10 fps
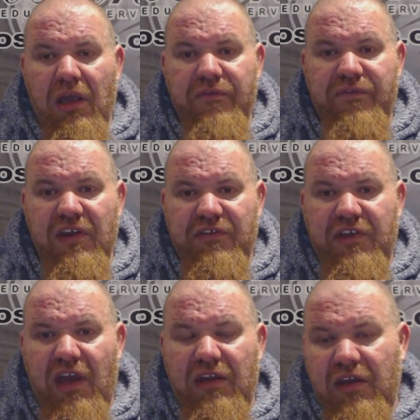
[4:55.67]
If he's
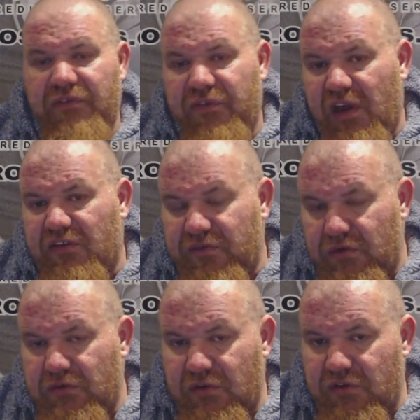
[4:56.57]
getting the effect
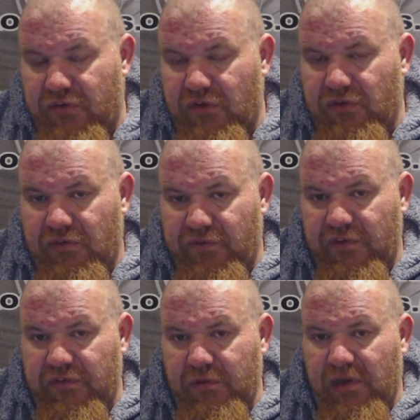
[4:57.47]
of 100 to
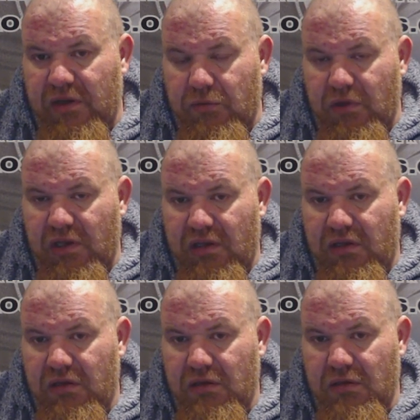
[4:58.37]
150 mg a
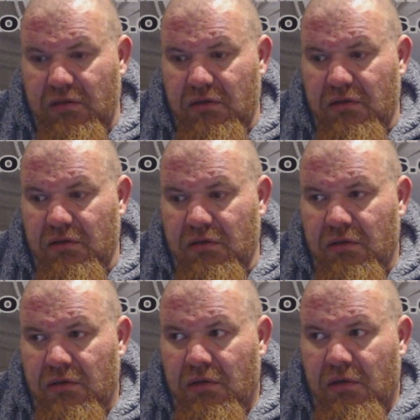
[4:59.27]
week
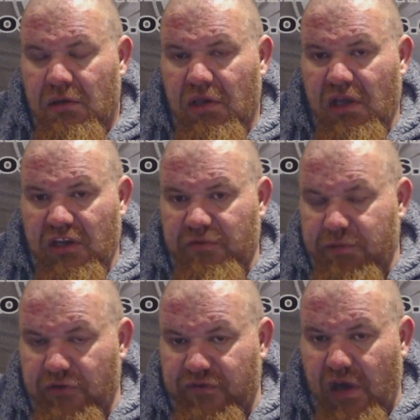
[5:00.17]
in his
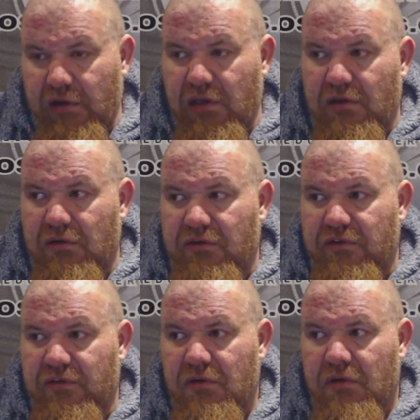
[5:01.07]
blood
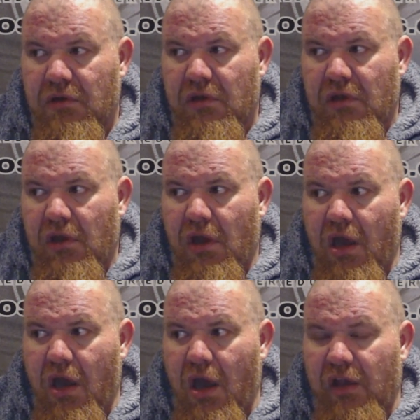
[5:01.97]
values,
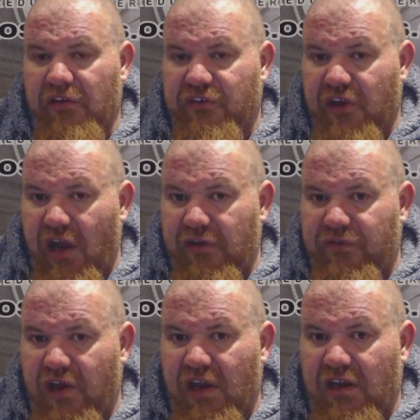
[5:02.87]
are the side
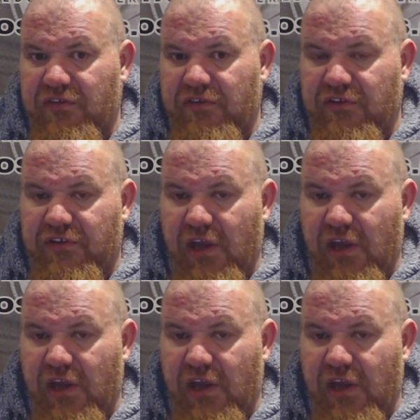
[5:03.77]
effects